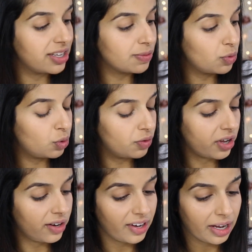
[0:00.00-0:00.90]
is more of
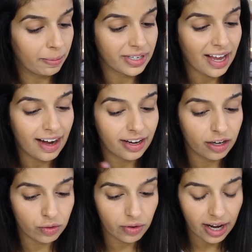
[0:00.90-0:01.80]
kind of like a
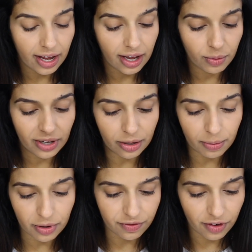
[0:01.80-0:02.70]
metallic grey with a little
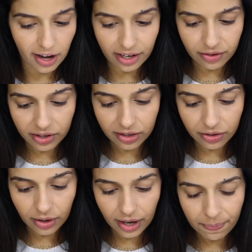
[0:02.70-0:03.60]
bit of violet running
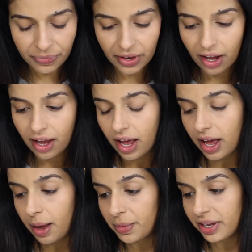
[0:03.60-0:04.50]
through it.
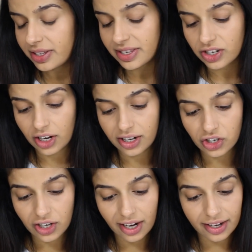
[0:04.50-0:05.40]
And it's the shade
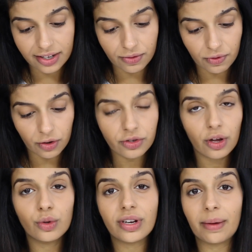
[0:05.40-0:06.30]
Angelic is the rose
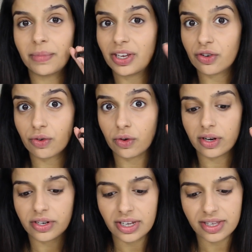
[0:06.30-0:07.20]
gold, and
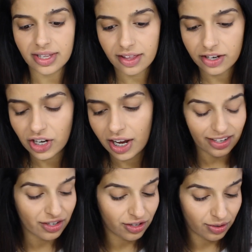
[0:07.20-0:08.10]
Meteorite is the other shade.
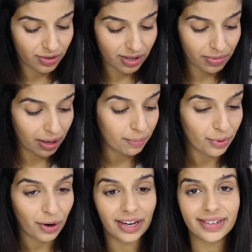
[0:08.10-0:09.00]
Let's just do something
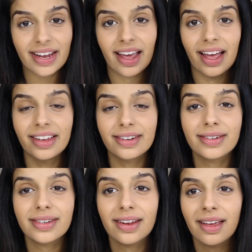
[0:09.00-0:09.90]
bright
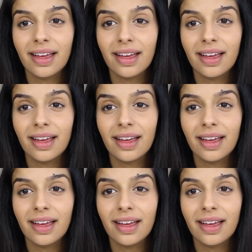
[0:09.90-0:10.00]
and